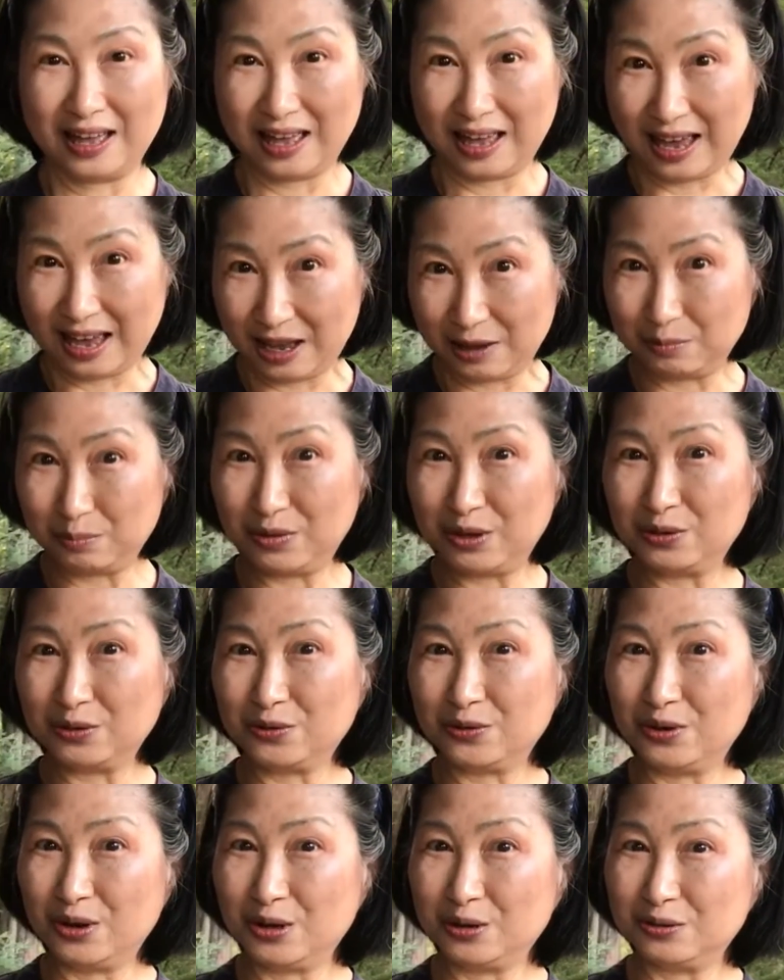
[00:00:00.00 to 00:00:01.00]
and
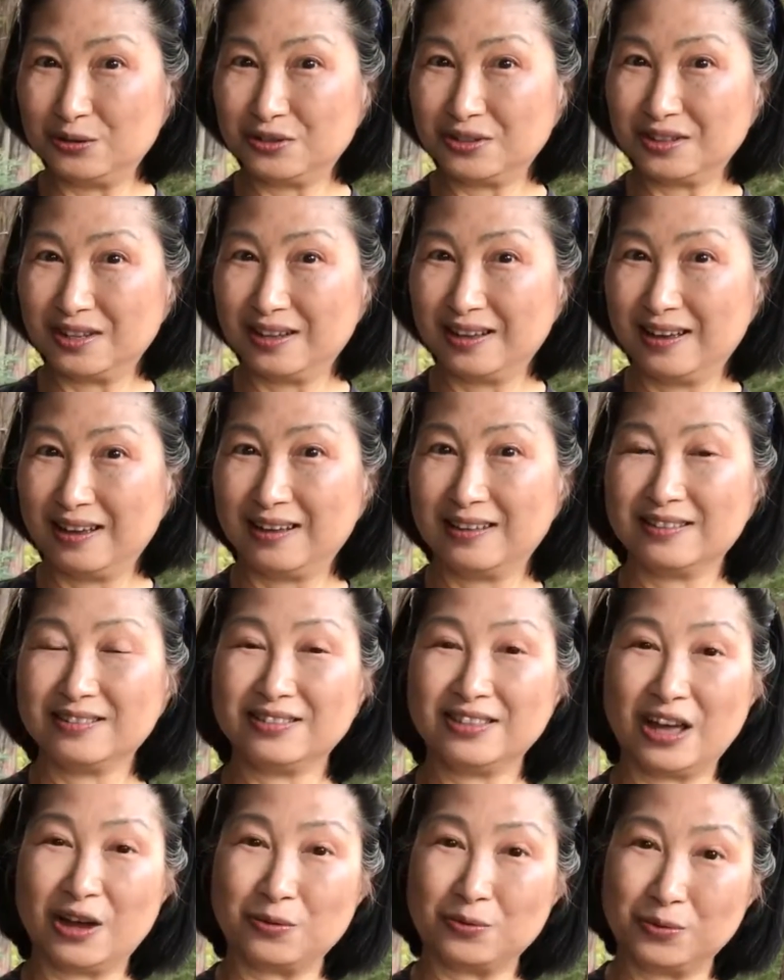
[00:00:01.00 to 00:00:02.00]
minerals
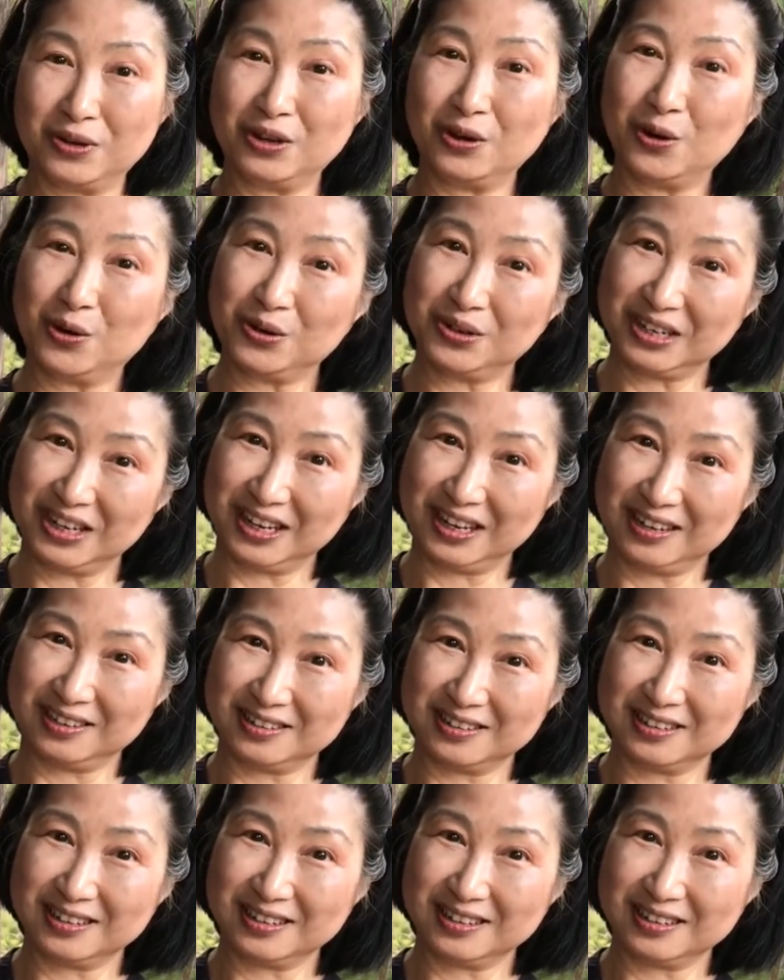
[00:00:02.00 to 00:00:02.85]
that we all need.